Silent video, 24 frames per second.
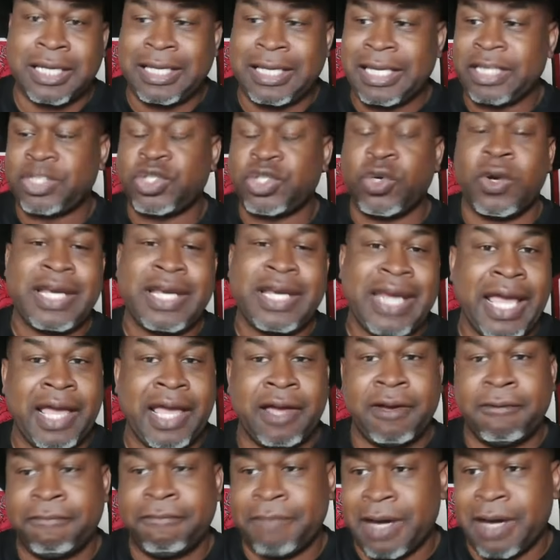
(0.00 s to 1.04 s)
click join
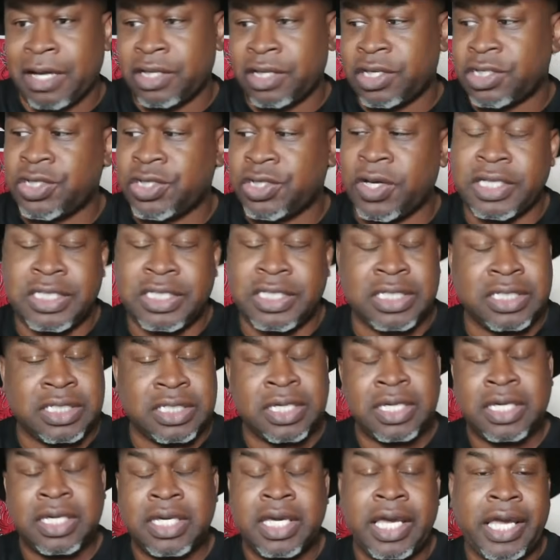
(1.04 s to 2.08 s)
now, follow the instructions,
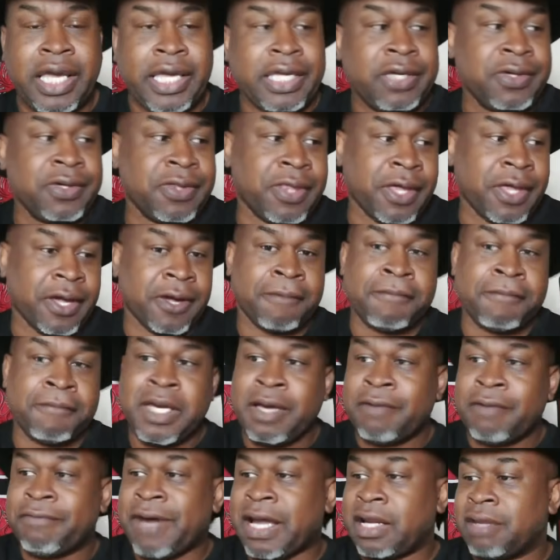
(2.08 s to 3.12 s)
and you're there.
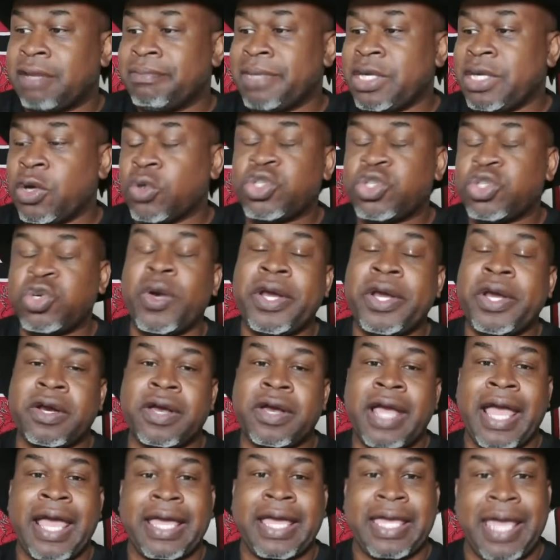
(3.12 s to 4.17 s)
Follow me on
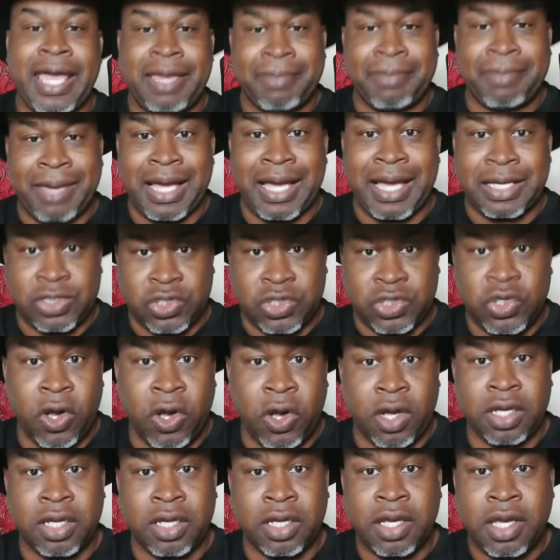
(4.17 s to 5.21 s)
Twitter at Gamecocks
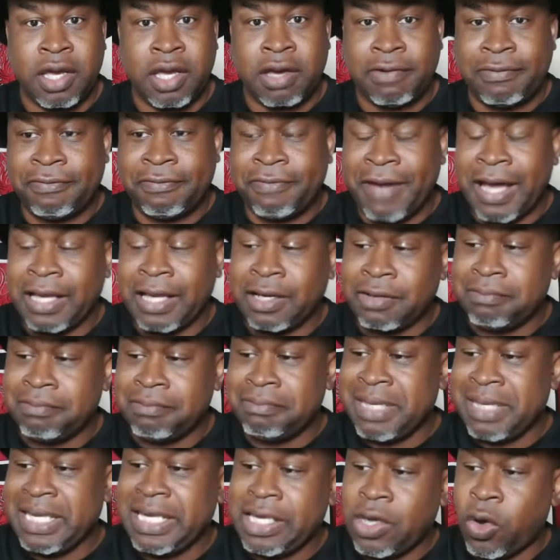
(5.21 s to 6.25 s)
Talk. Follow
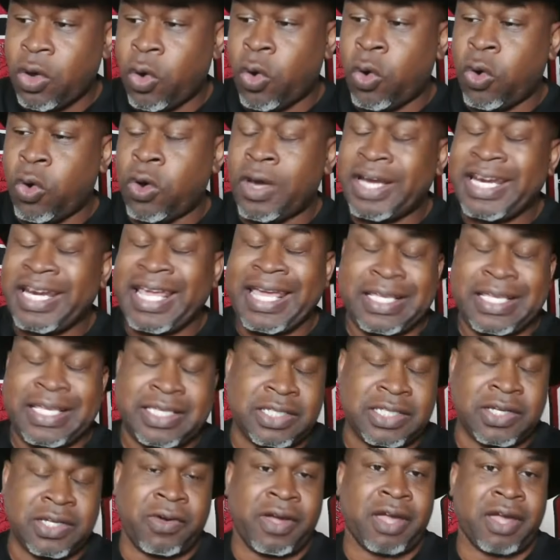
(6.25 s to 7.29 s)
me on
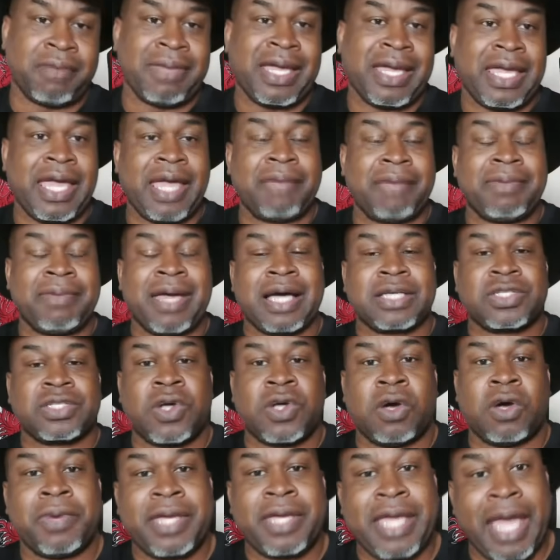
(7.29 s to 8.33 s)
Instagram at Gamecocks
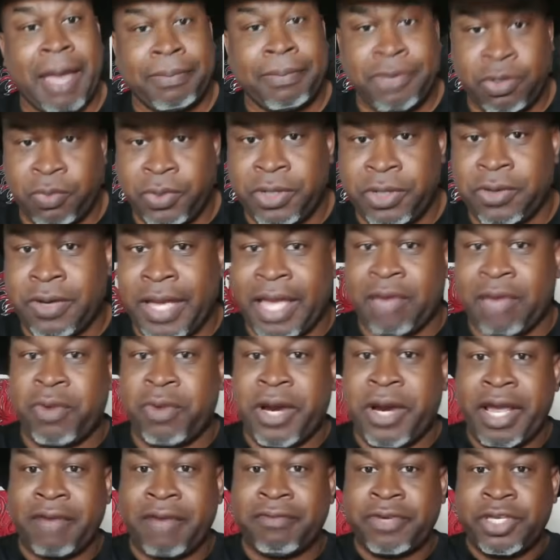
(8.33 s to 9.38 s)
Talk with Captain Will, and
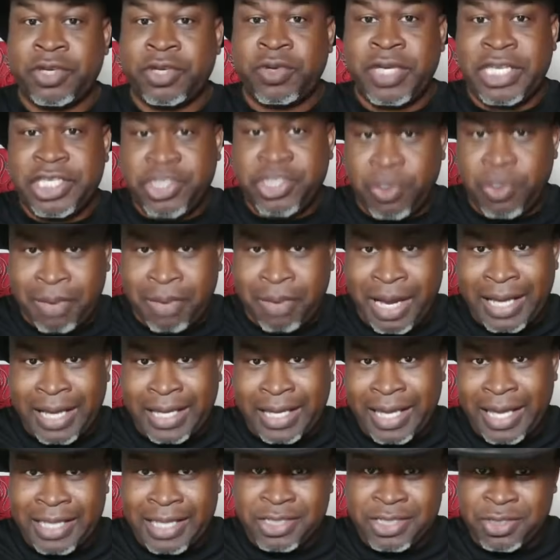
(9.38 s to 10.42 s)
wherever you get your
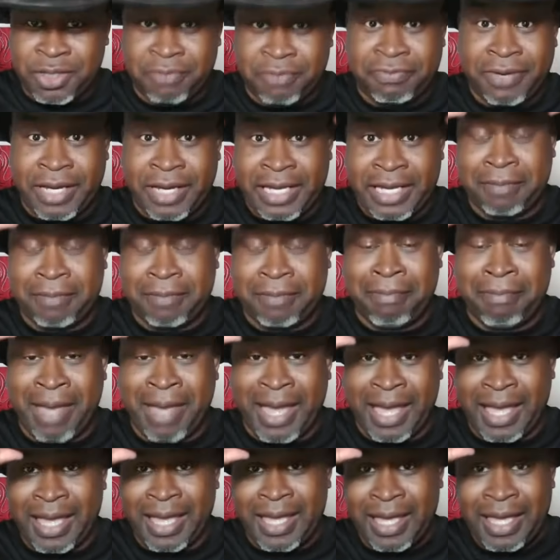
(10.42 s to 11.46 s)
podcast, you can find your
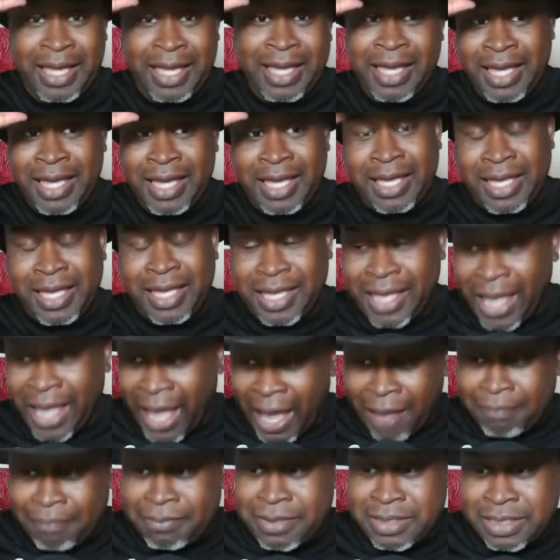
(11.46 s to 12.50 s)
man,
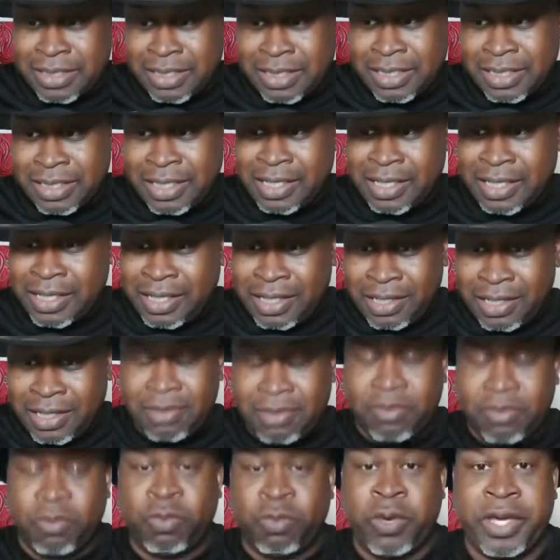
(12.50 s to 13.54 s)
Captain
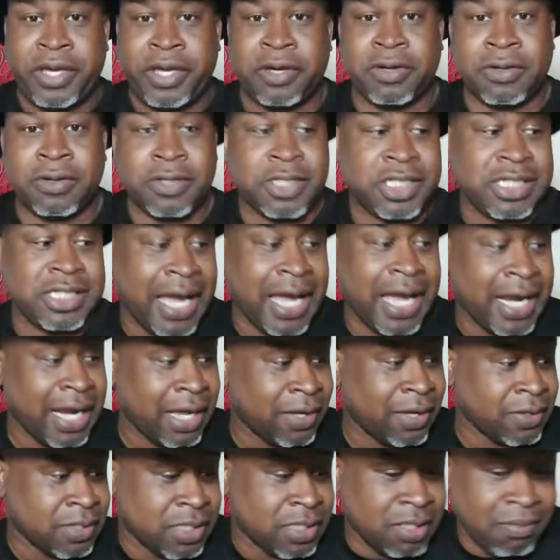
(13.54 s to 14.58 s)
Will. Shout
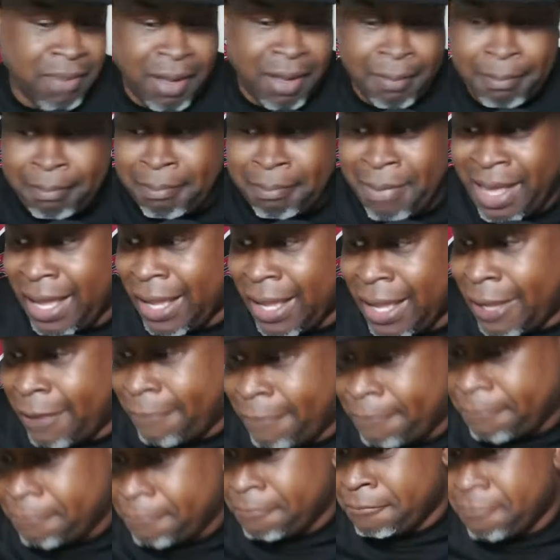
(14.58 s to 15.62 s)
out to my man,